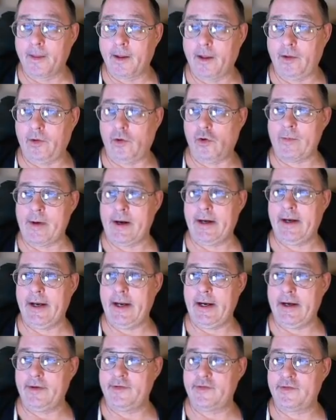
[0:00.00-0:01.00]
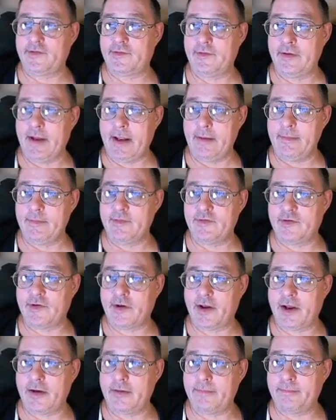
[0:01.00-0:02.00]
Hello, my name is, name is
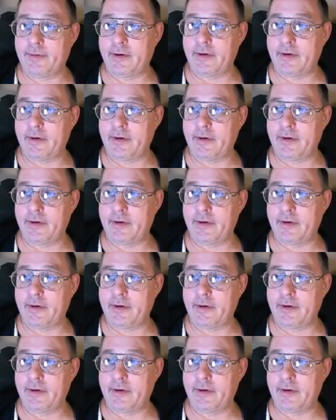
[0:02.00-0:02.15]
Ted